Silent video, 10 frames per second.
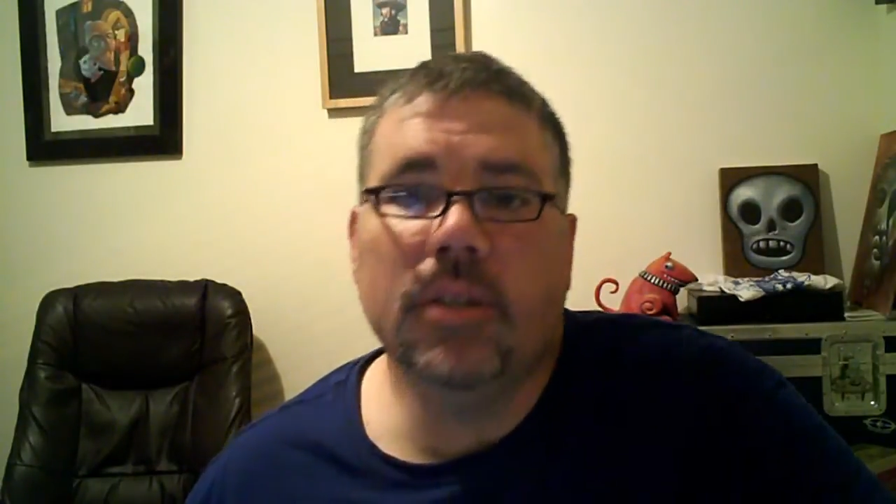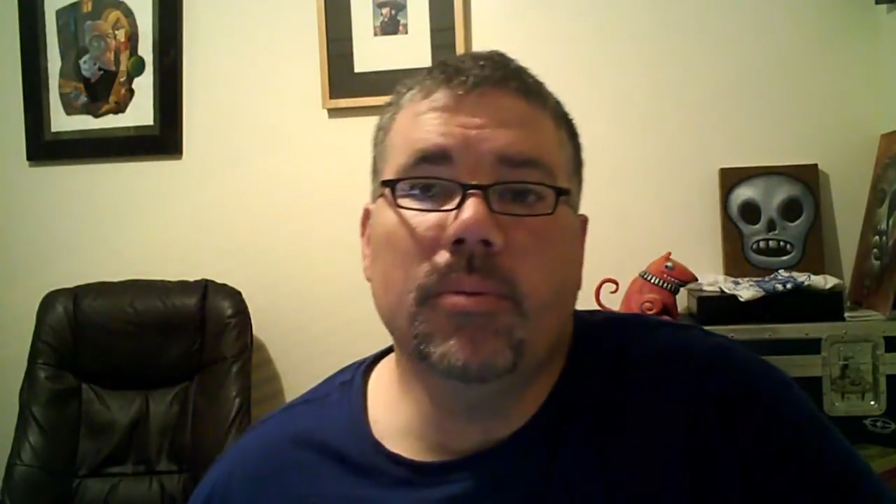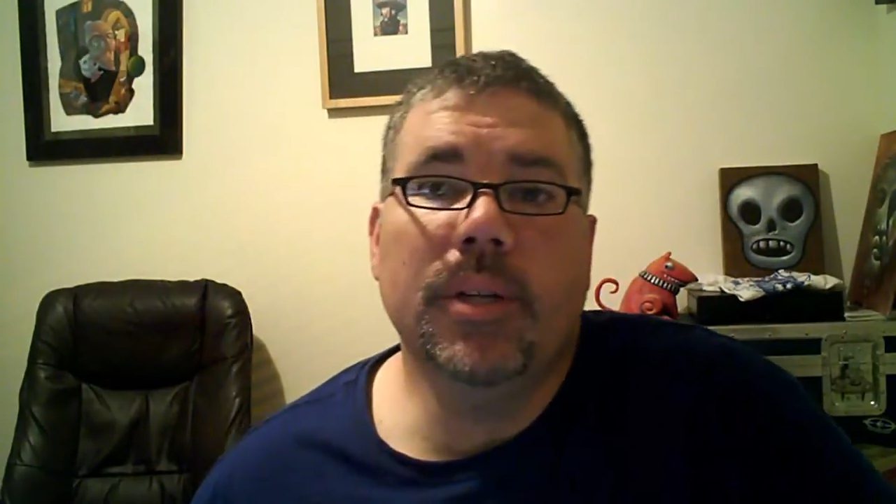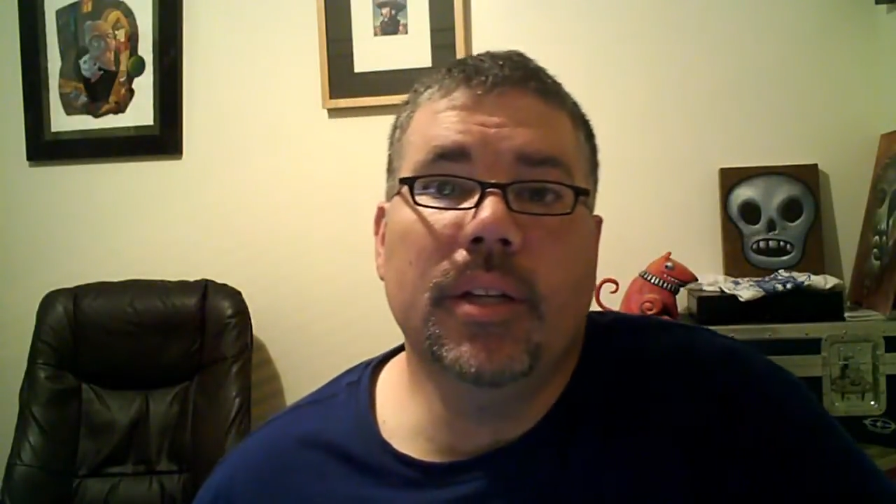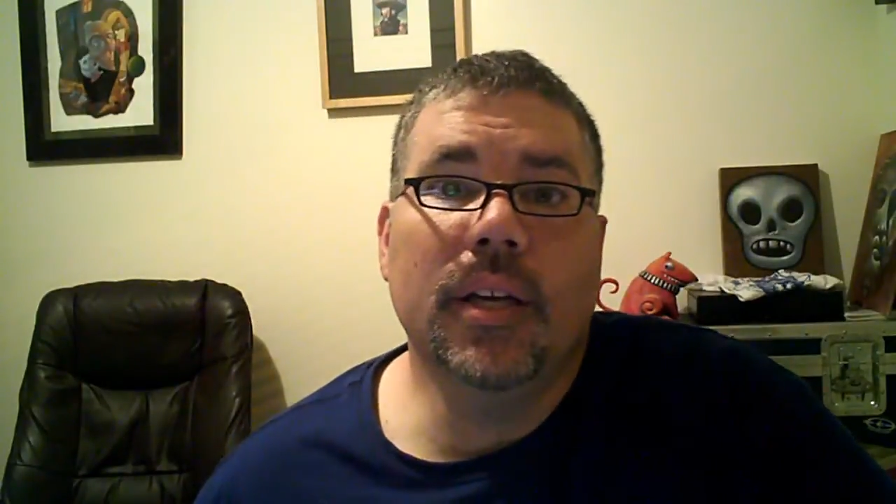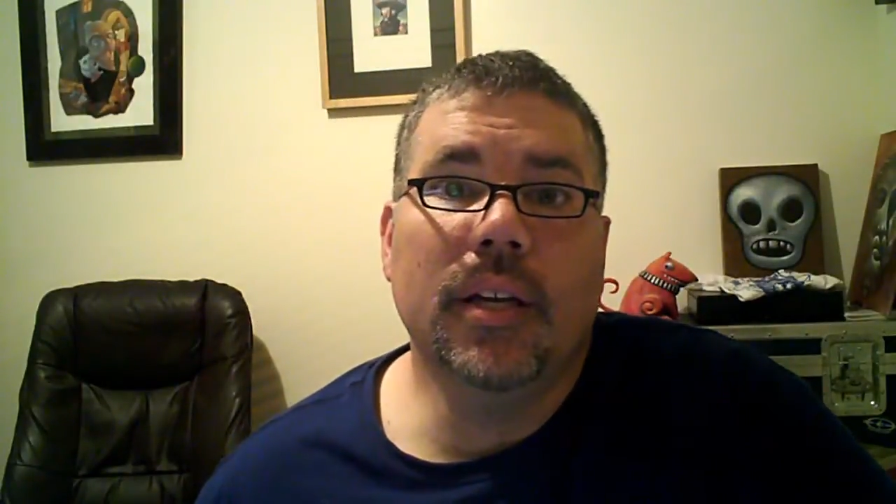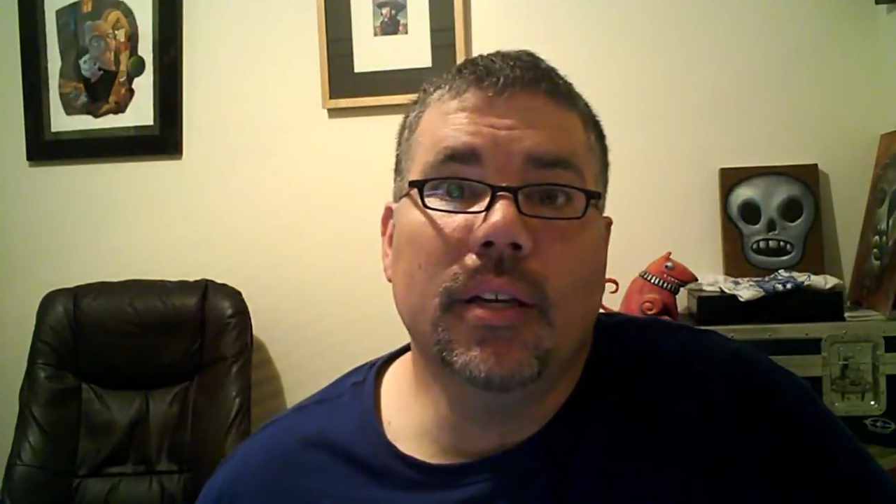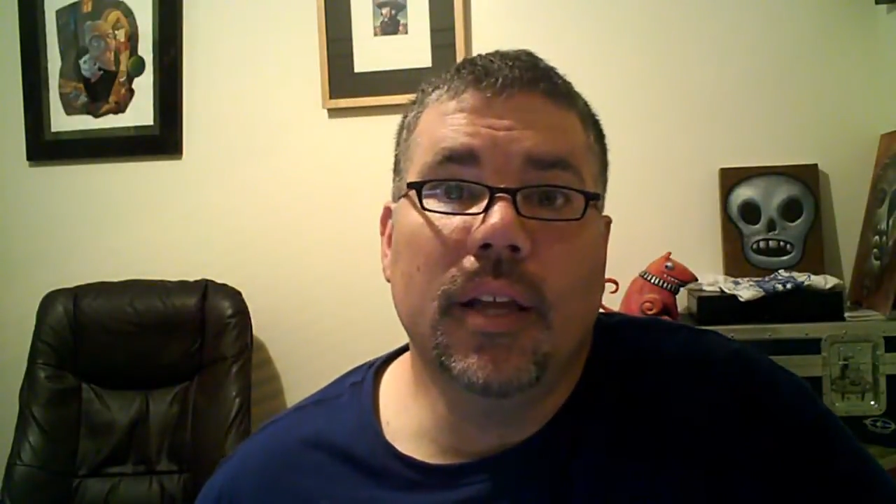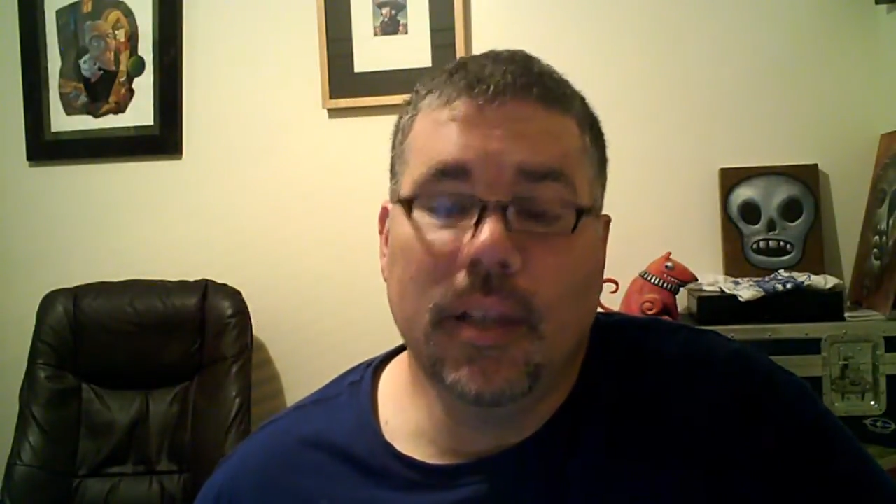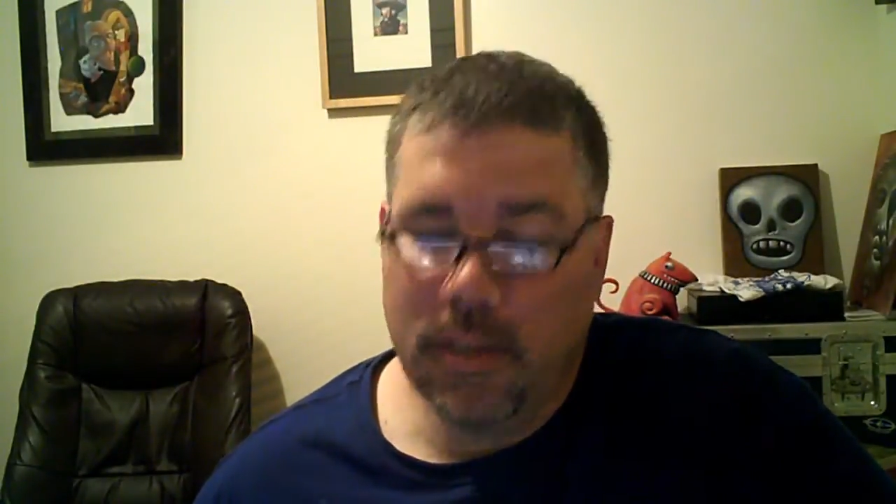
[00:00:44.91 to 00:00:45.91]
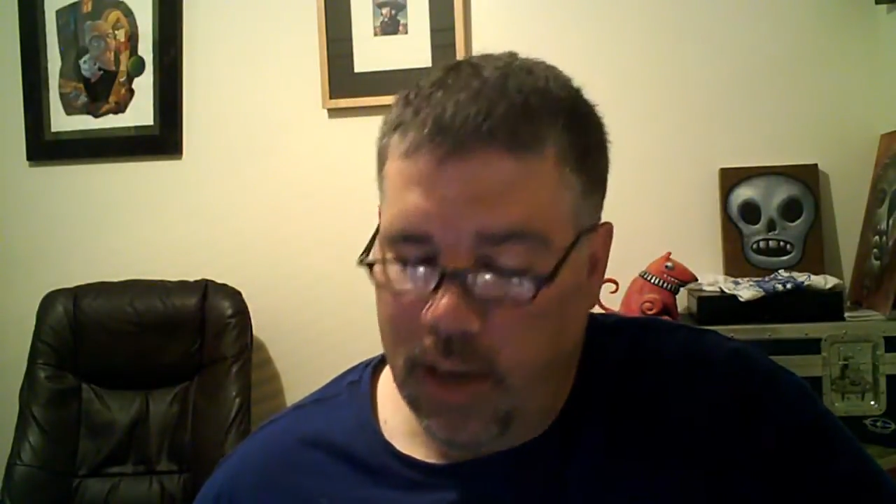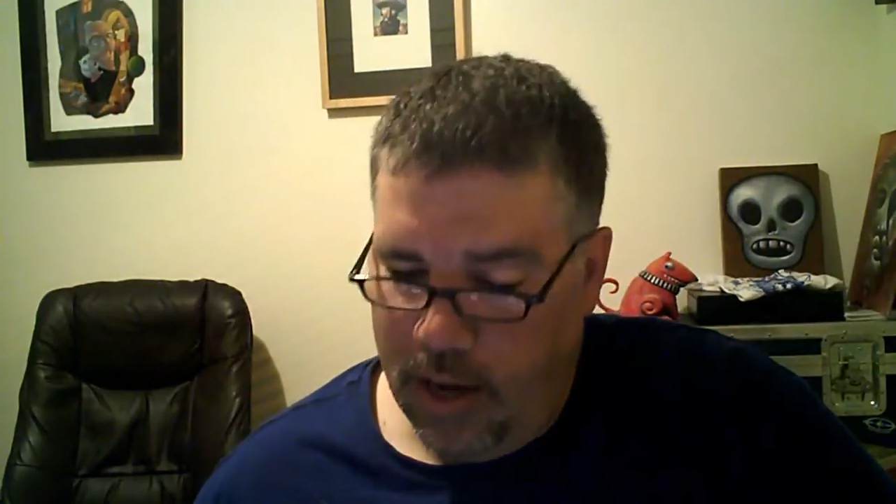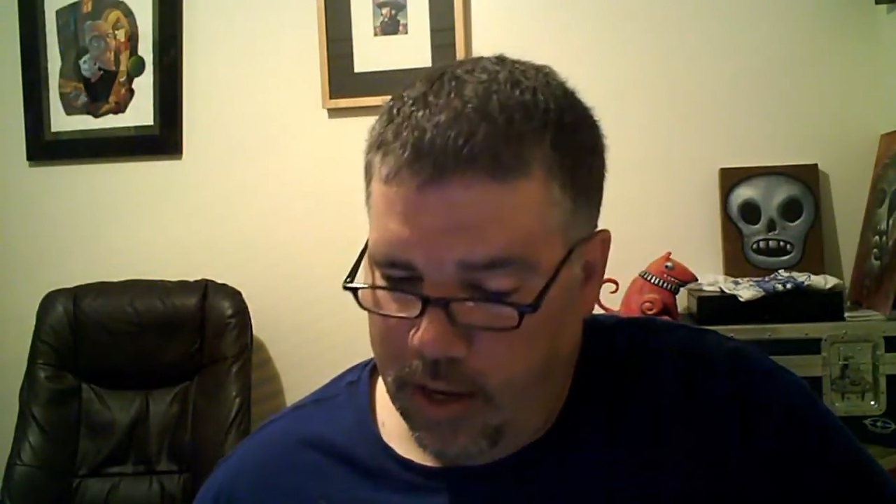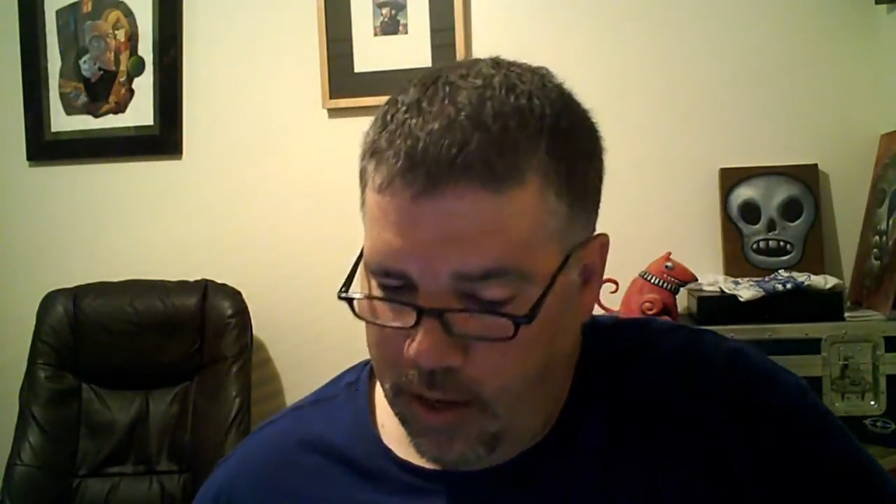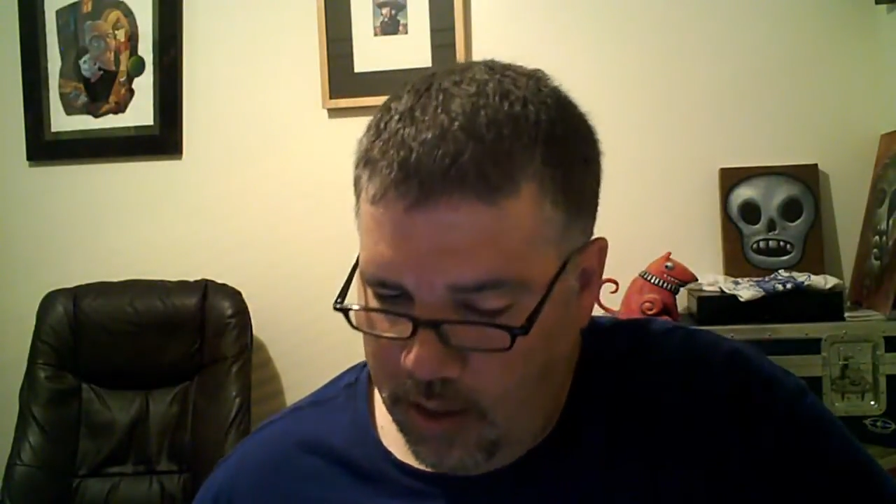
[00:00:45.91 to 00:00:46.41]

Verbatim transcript: And we did. Thanks, Guy.